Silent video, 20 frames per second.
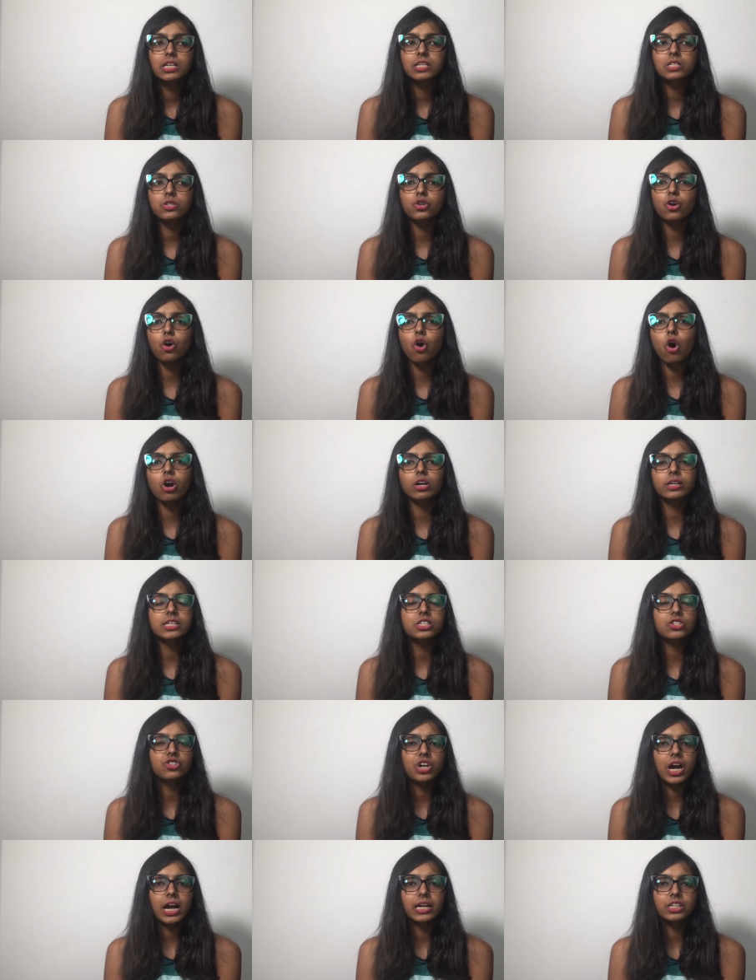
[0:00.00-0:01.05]
So your content
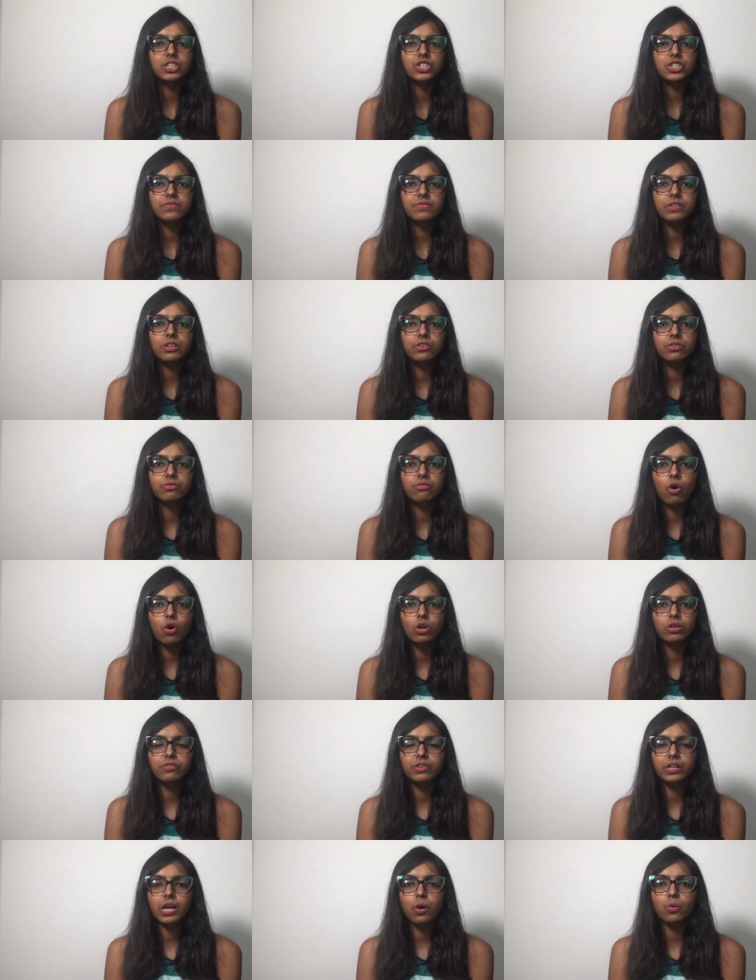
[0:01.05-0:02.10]
strategy will
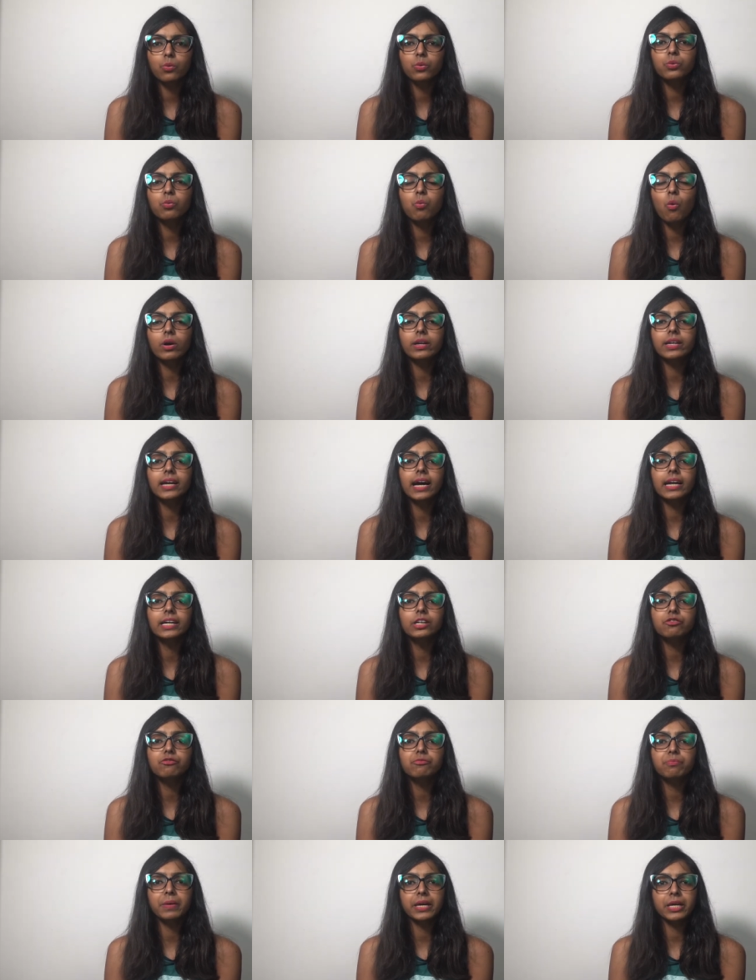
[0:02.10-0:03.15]
revolve around what kind
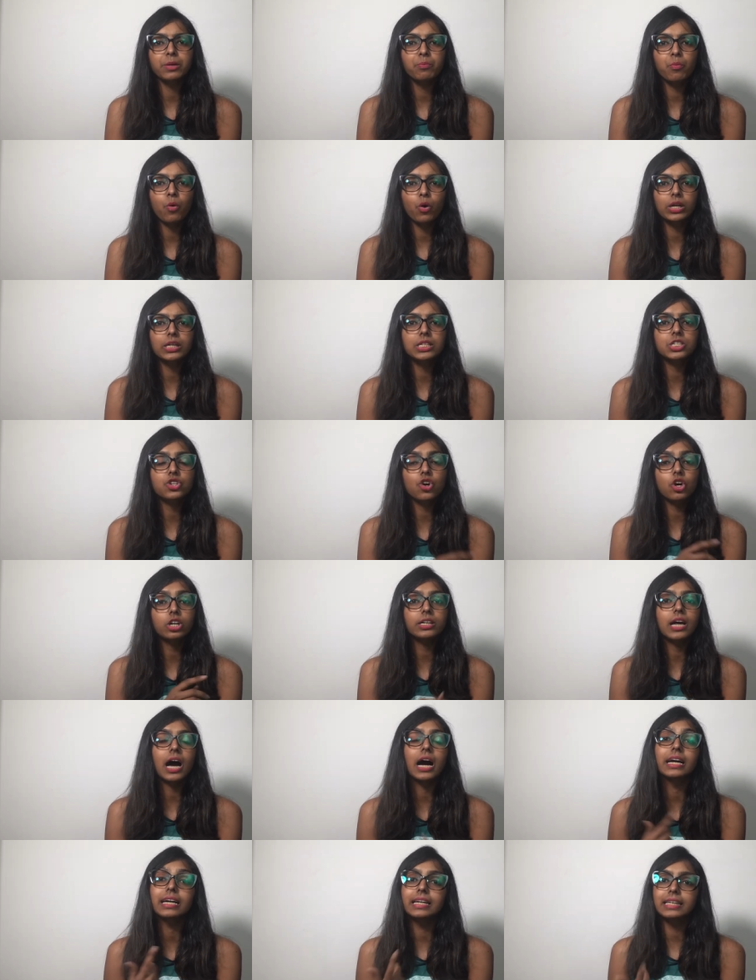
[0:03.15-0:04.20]
of pain points your
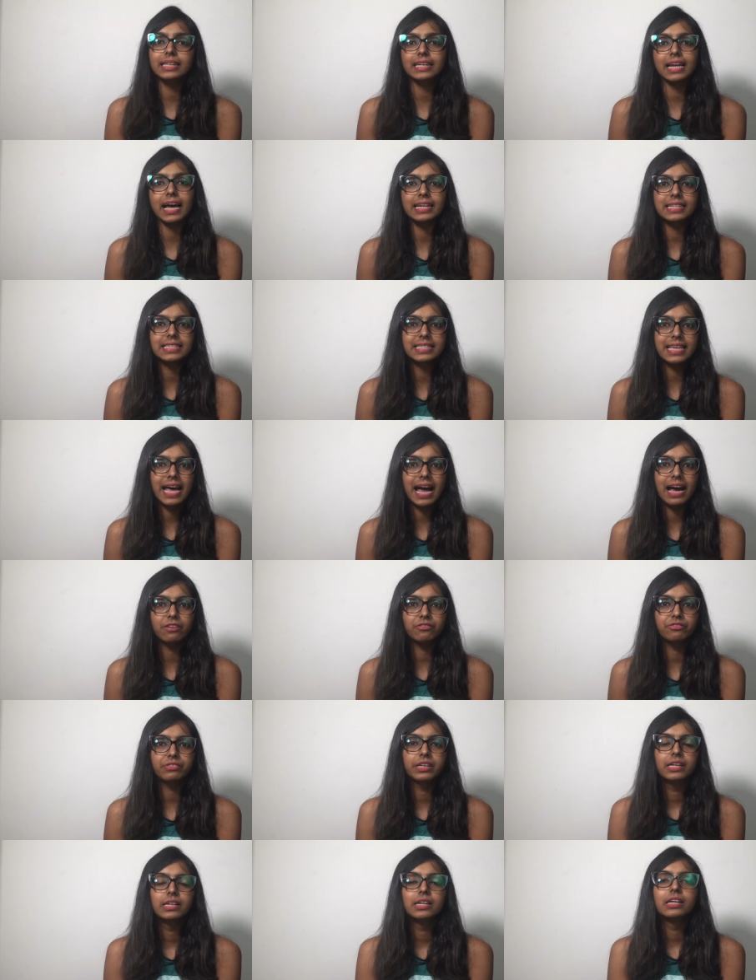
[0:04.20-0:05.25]
target clients have.
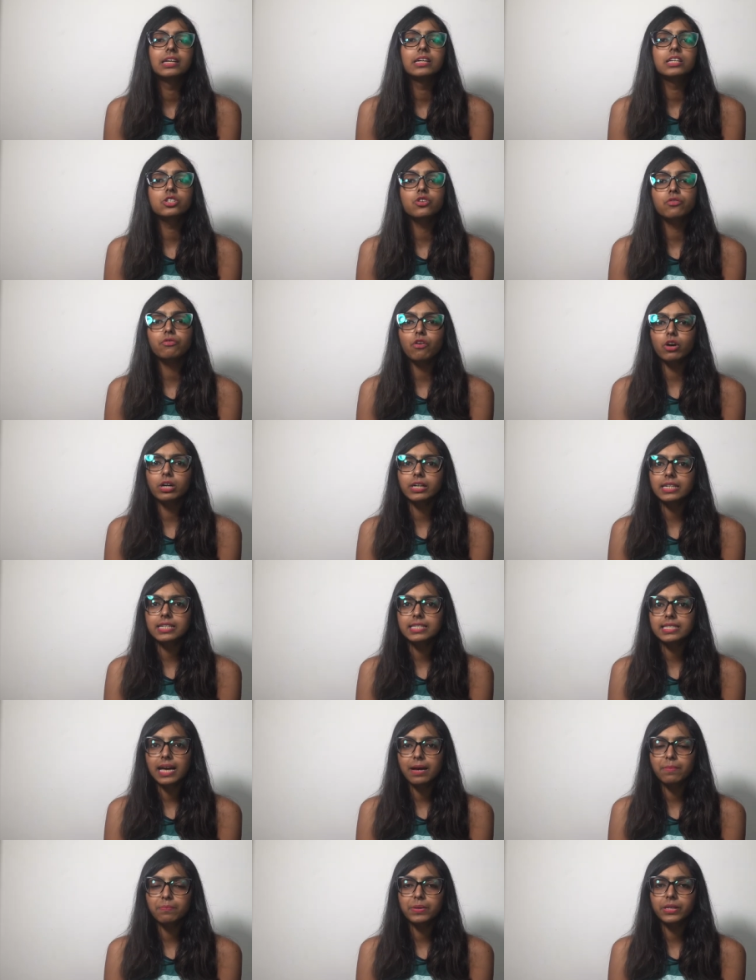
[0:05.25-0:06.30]
So for
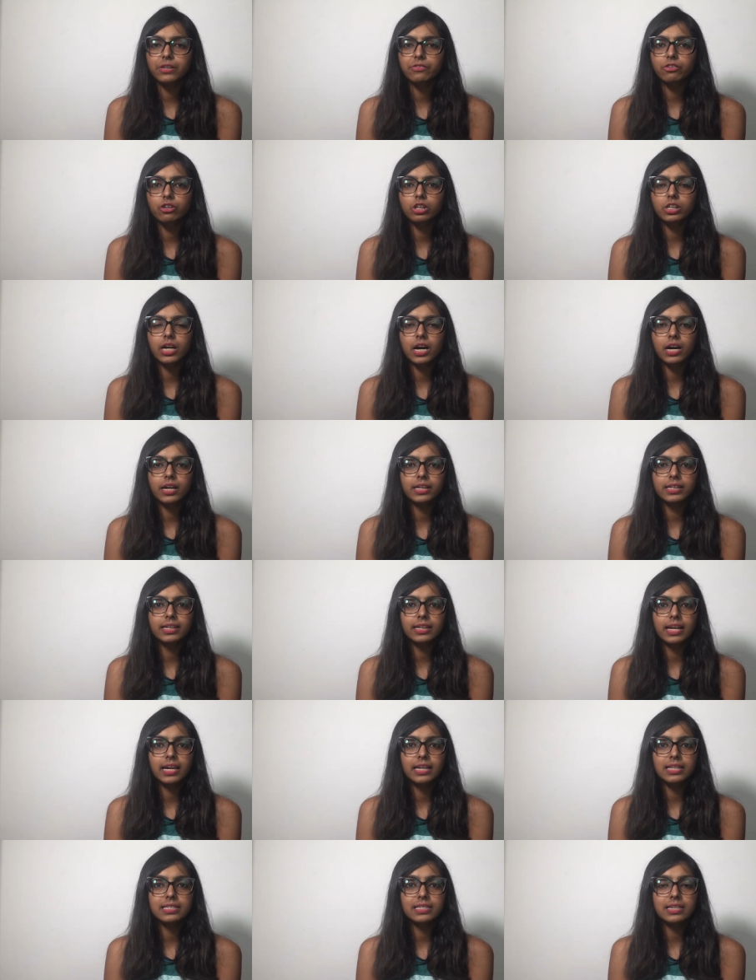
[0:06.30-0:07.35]
example, if your target
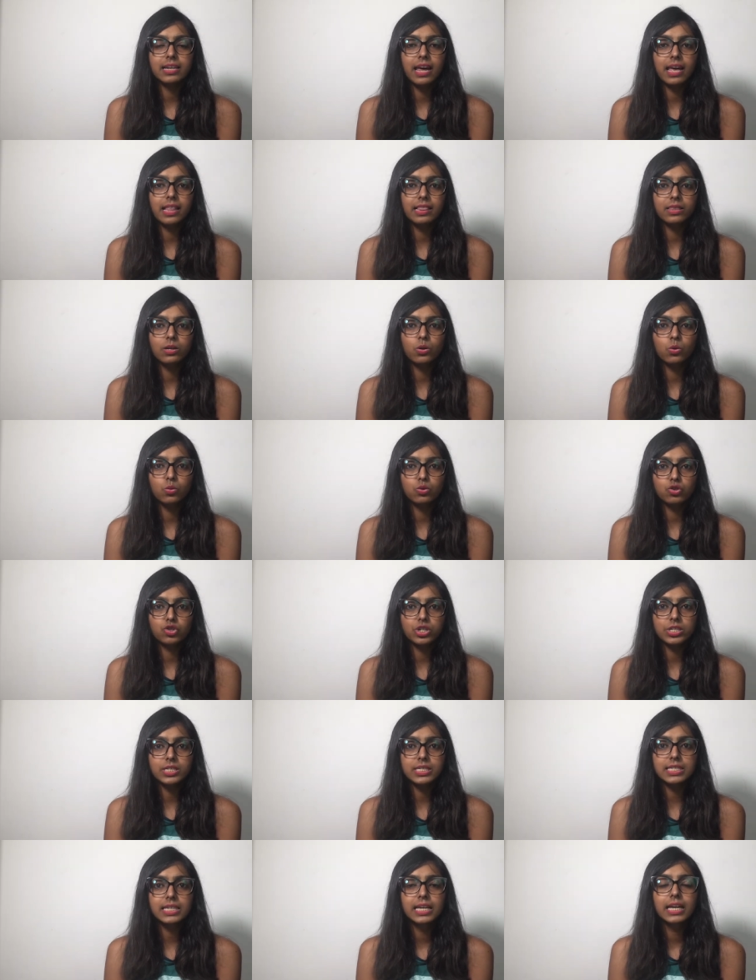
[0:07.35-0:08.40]
clients are health
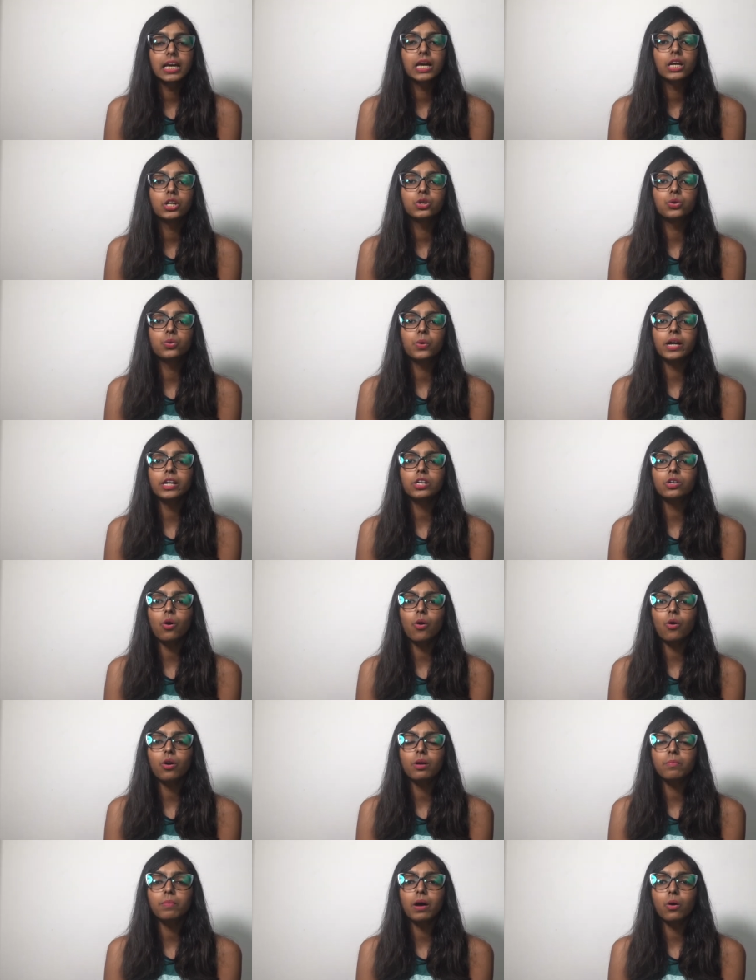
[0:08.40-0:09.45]
coaches, you can
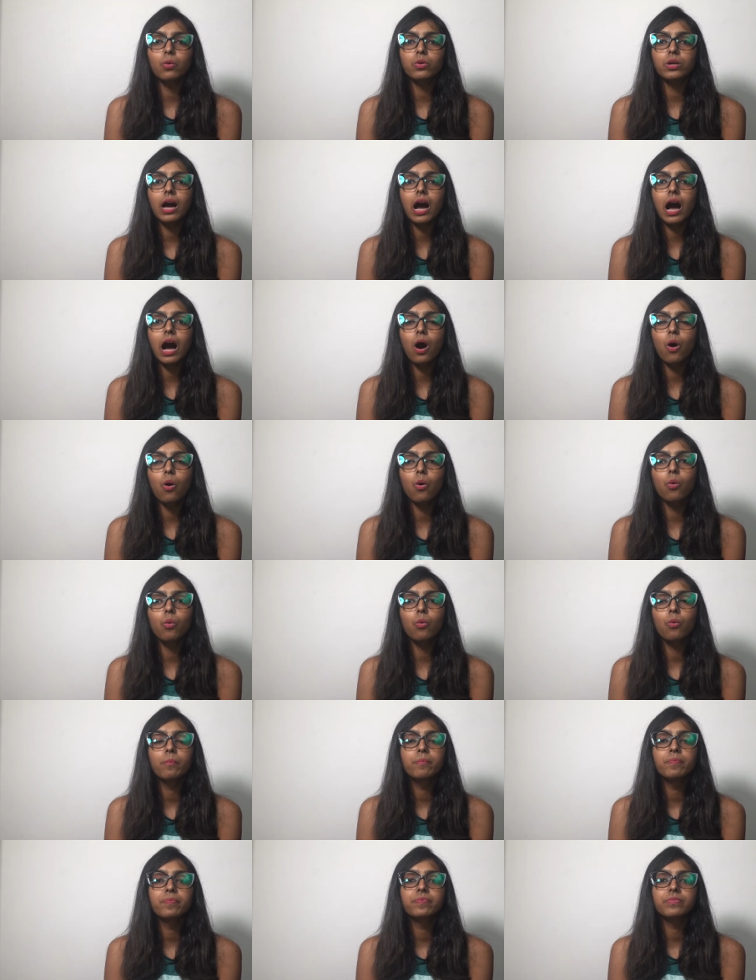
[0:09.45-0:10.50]
talk about
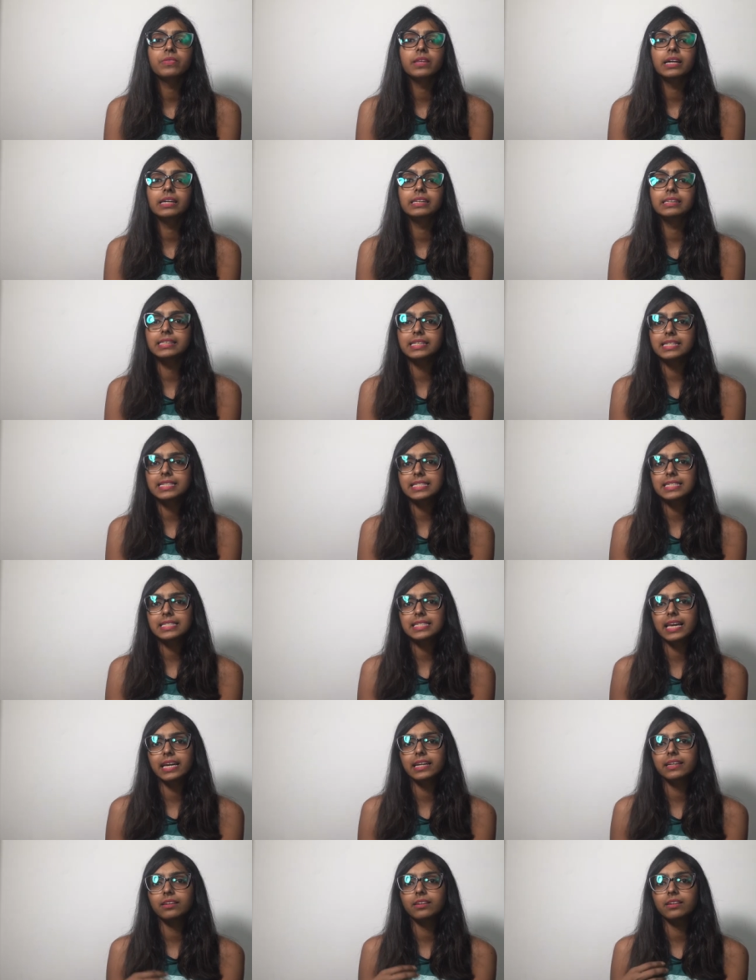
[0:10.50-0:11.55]
how reels
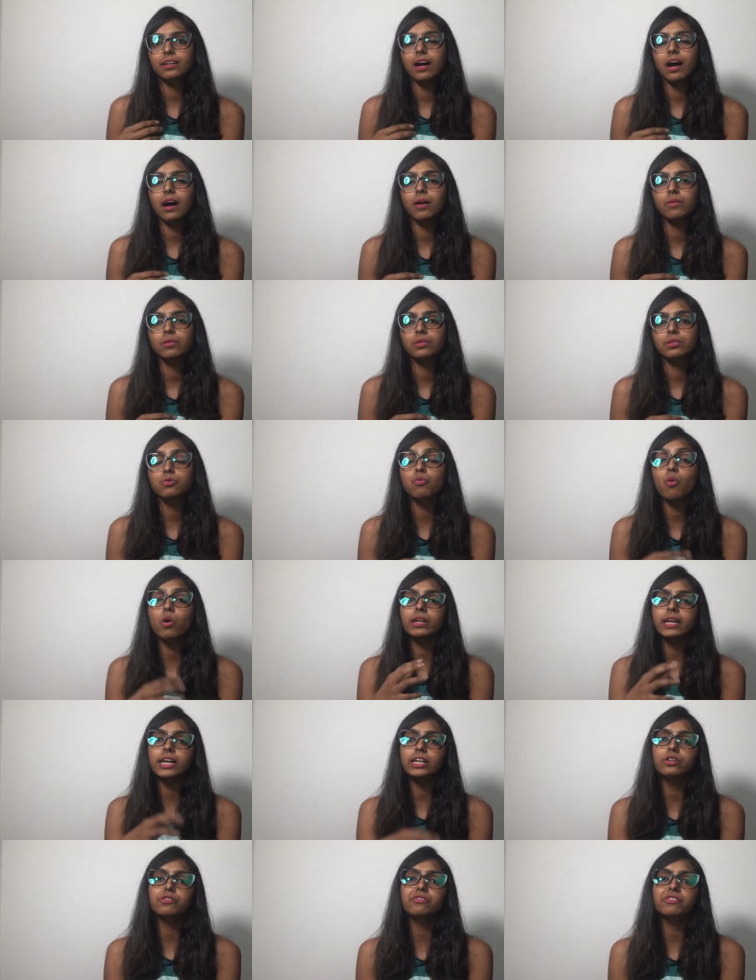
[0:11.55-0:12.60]
can, what
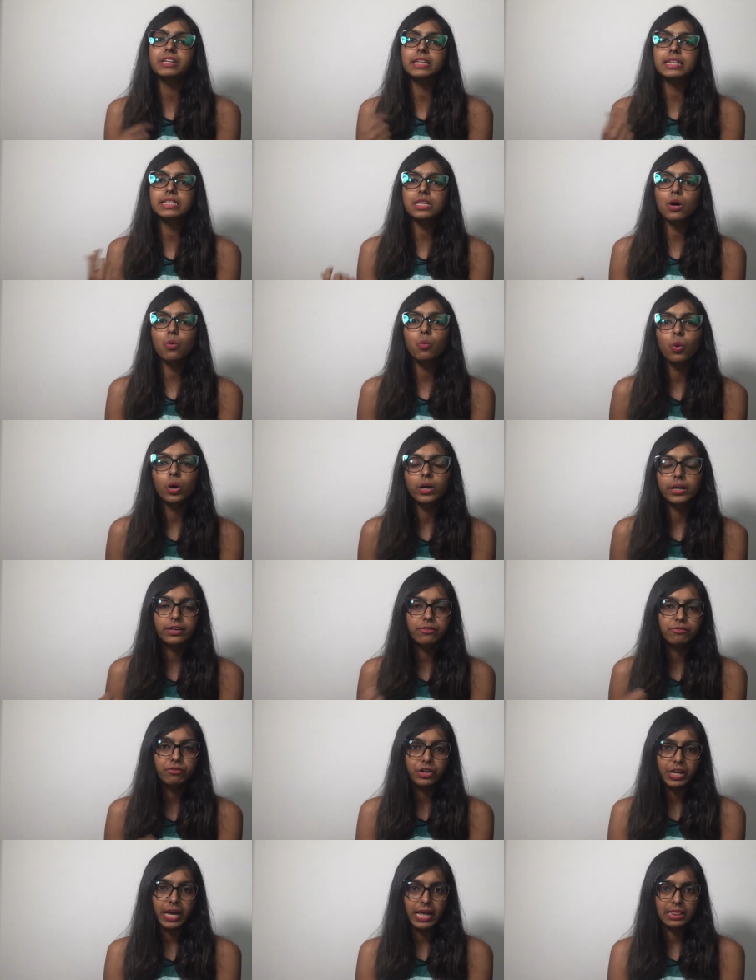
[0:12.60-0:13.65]
kind of reels are working
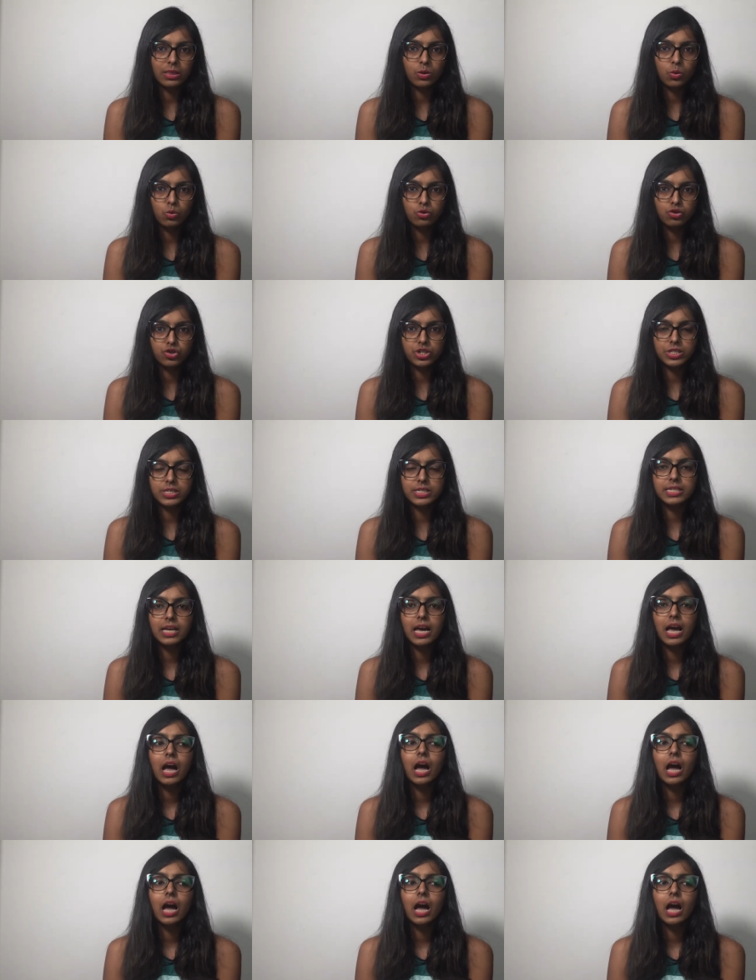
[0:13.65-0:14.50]
for health coaches